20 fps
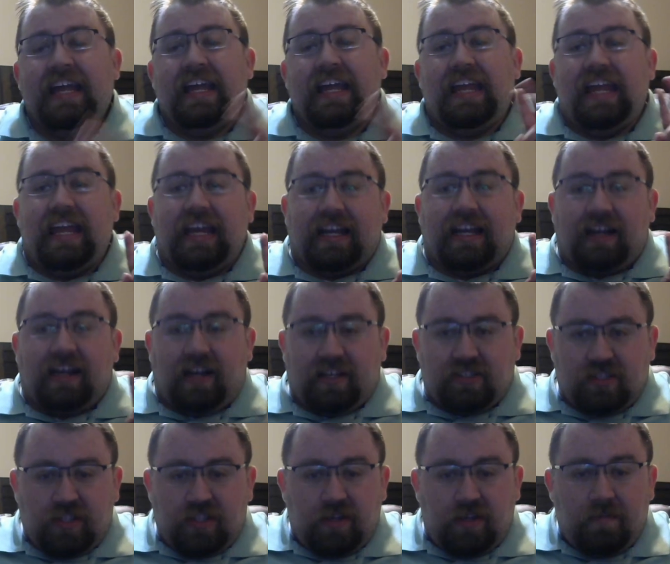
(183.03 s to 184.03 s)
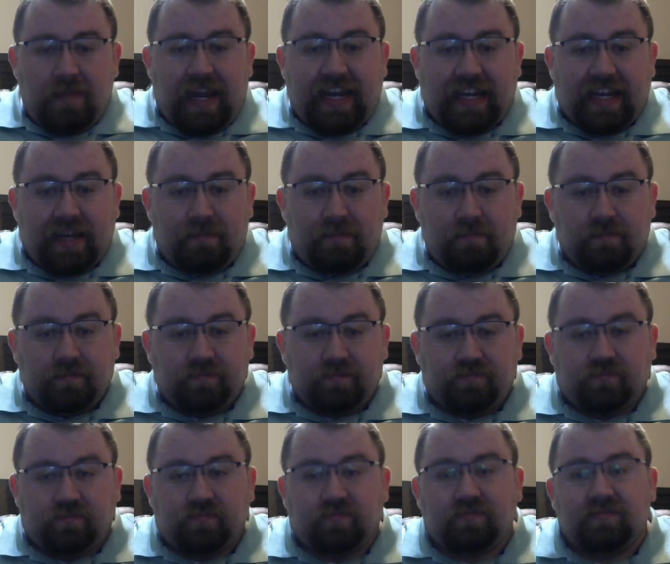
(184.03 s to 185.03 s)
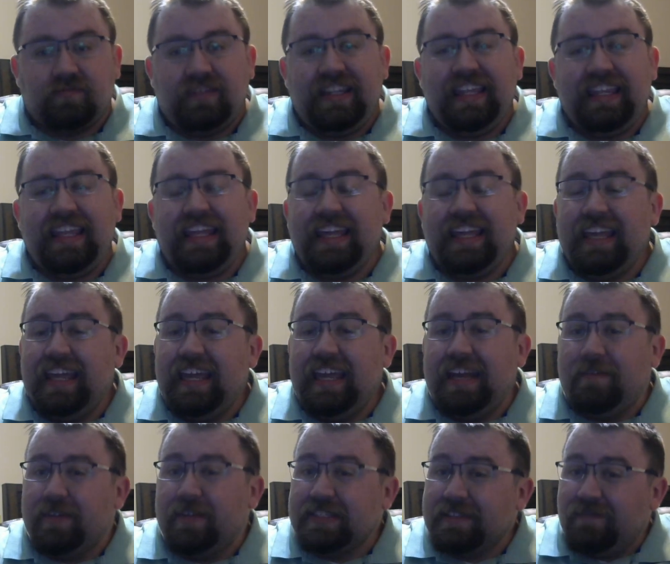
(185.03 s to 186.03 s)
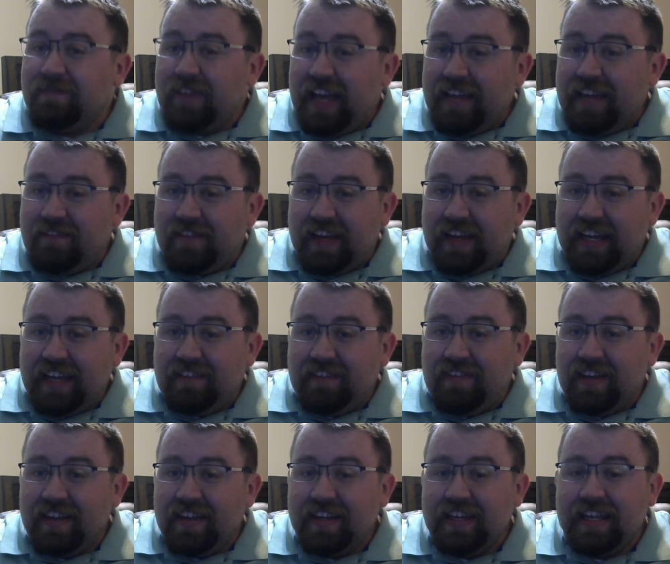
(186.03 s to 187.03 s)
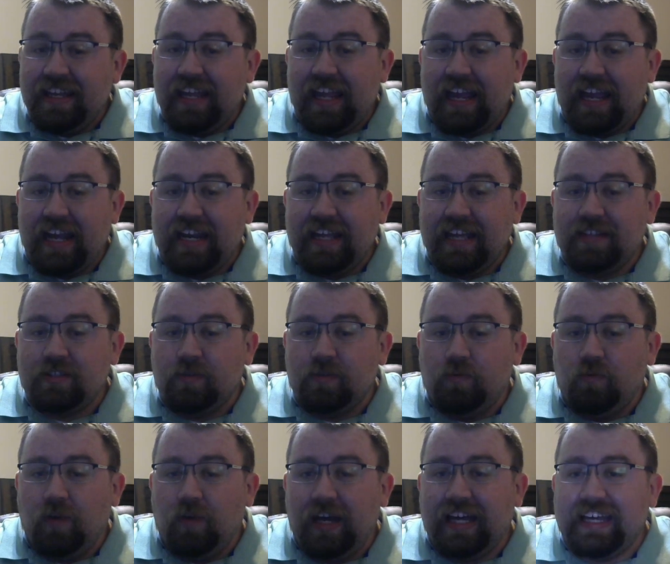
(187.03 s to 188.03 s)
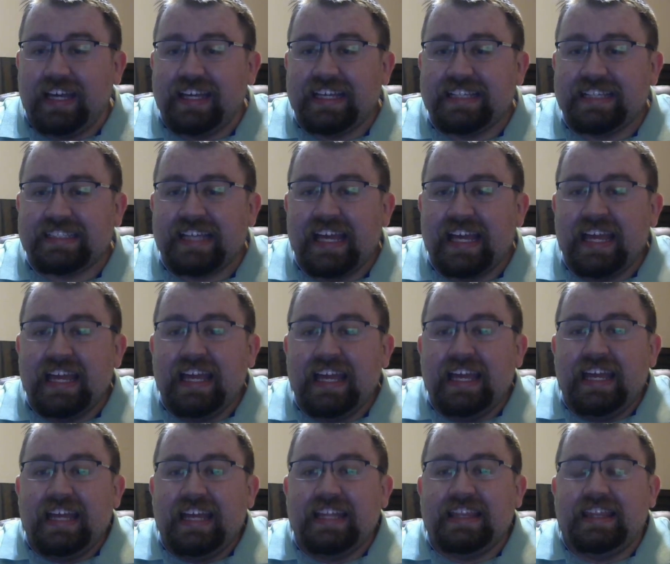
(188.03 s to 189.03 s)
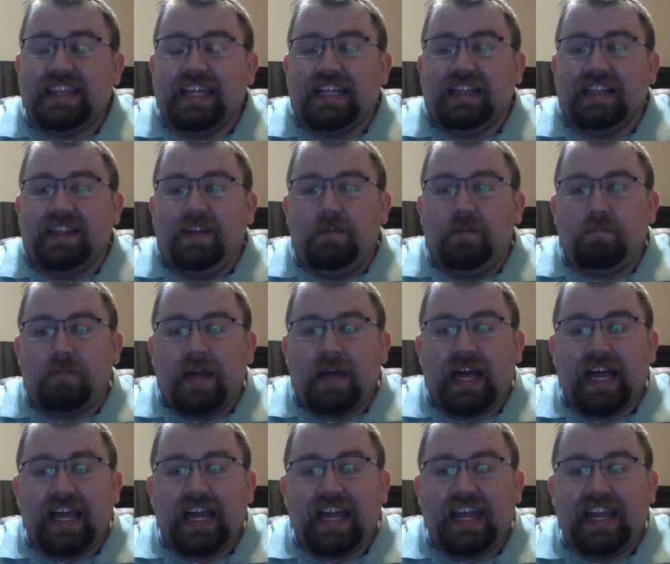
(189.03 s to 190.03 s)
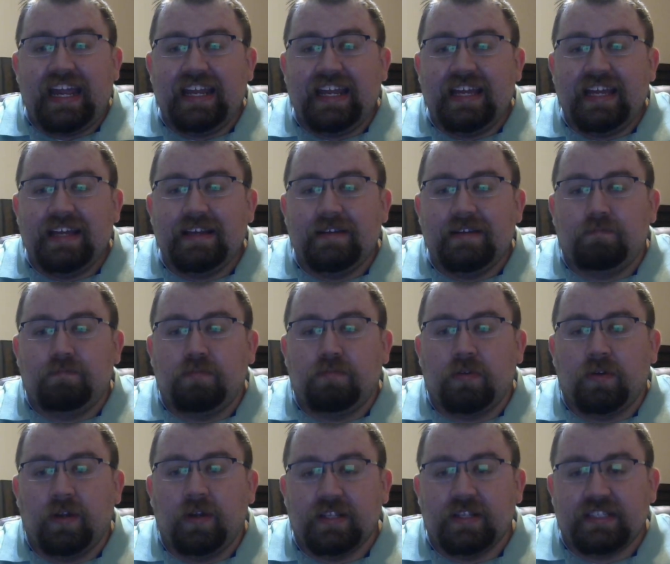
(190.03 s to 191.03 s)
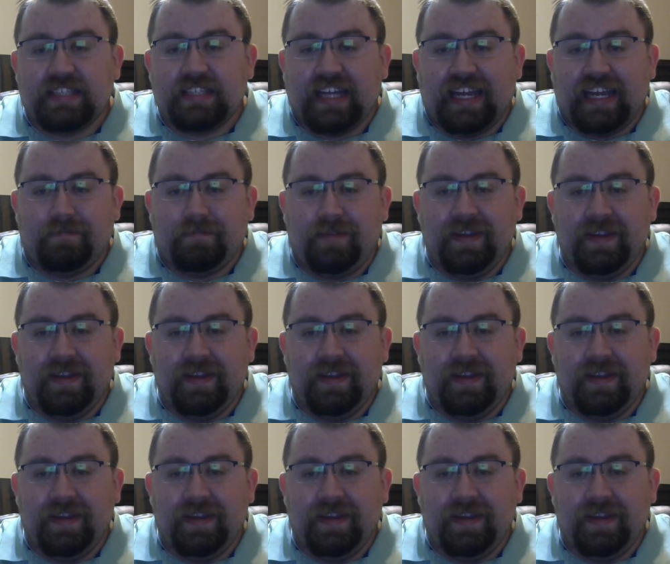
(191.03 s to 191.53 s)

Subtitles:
It cost 2 mana, it was a 5/5, and it was the Lupine Prototype.